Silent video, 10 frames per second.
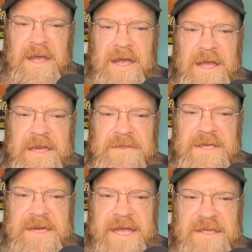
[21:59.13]
in
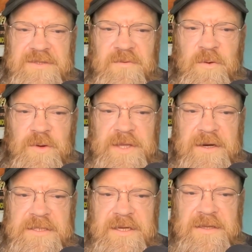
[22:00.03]
the Dallas-Fort Worth
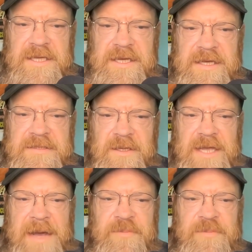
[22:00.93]
area. It's called